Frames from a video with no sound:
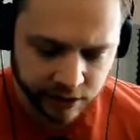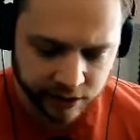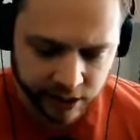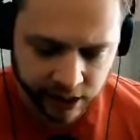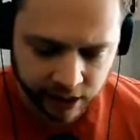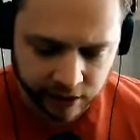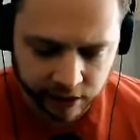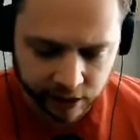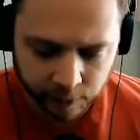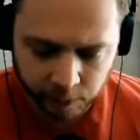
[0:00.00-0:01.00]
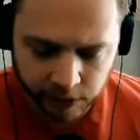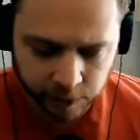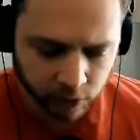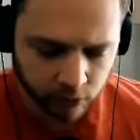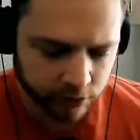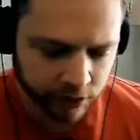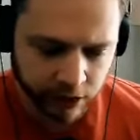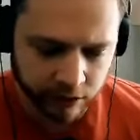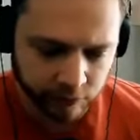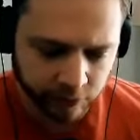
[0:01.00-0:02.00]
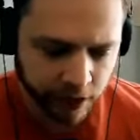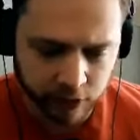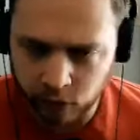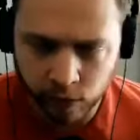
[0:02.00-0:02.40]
that people can find new